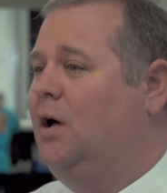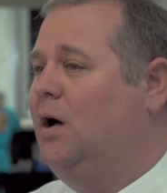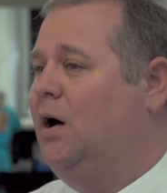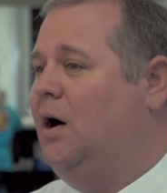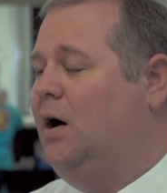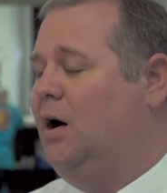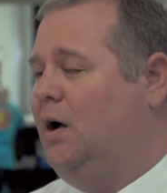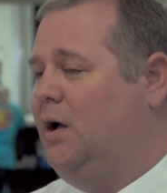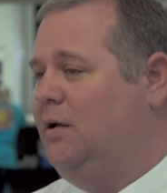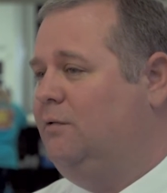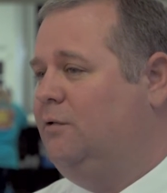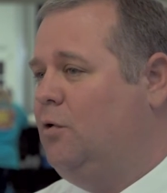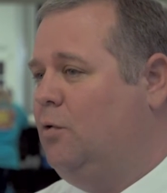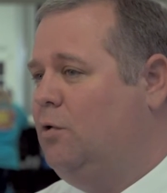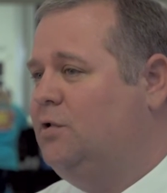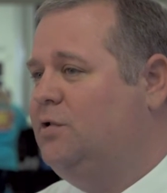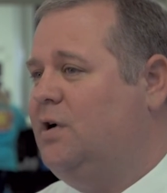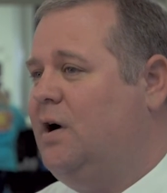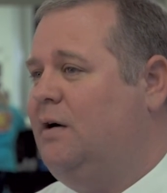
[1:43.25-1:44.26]
And of
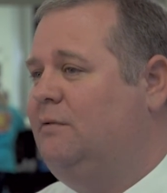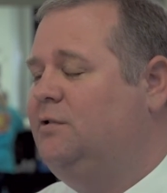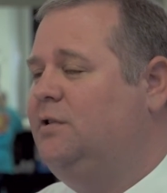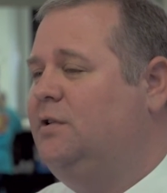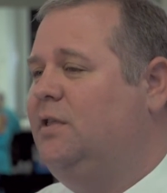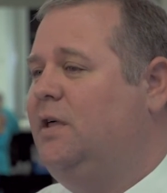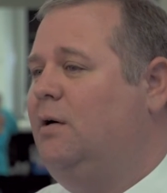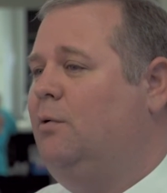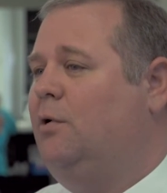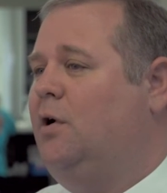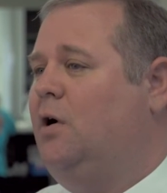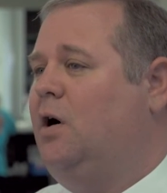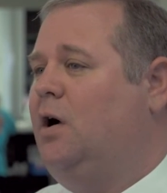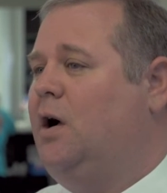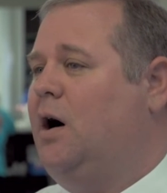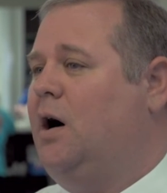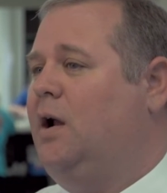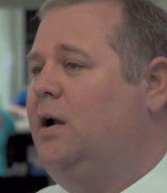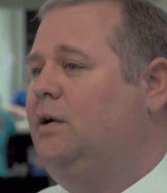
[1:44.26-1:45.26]
course, obviously, they were
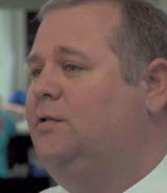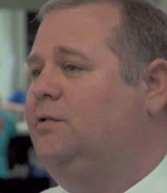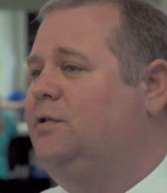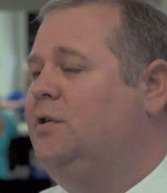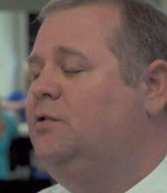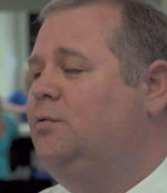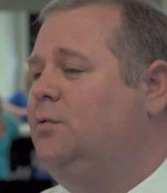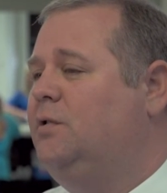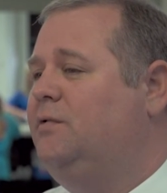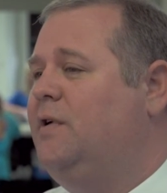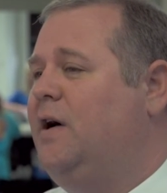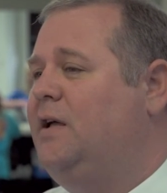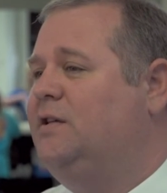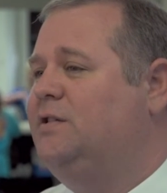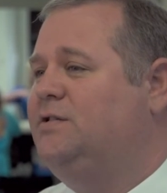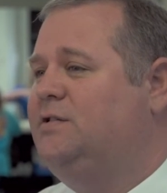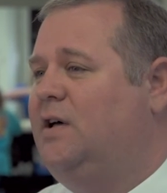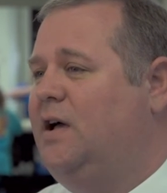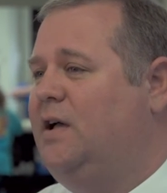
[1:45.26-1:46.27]
narcotics. Since we've had
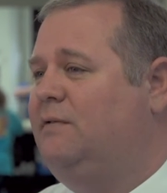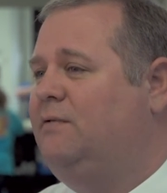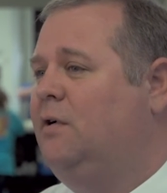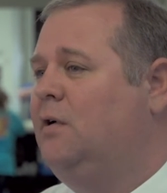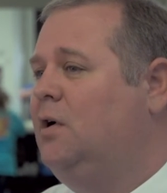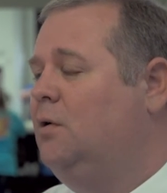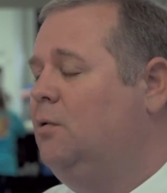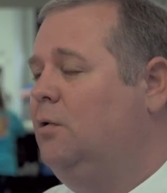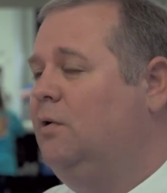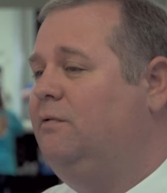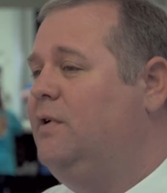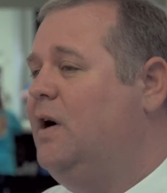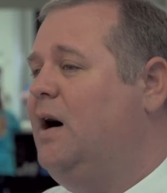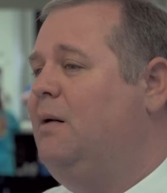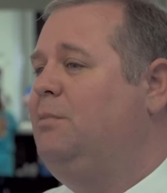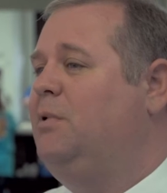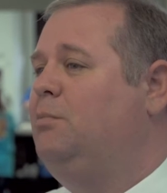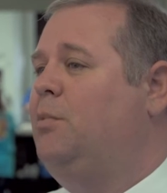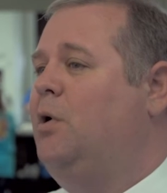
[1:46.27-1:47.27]
the safe, we've
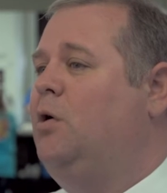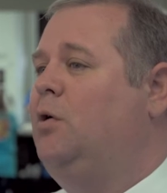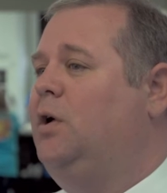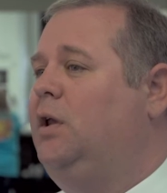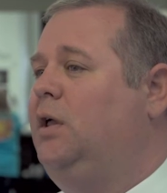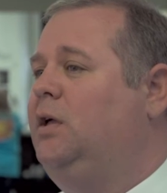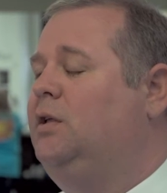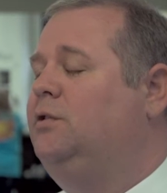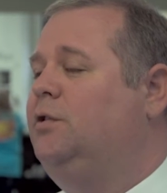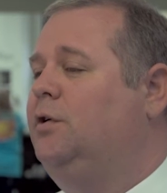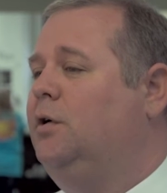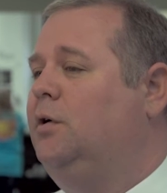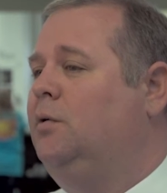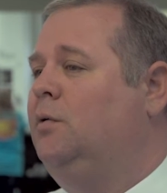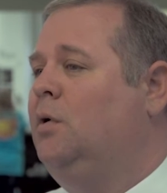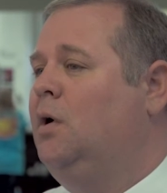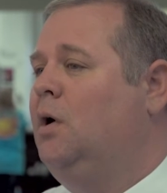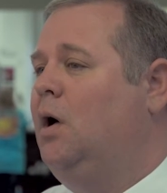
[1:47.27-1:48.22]
not been broken into.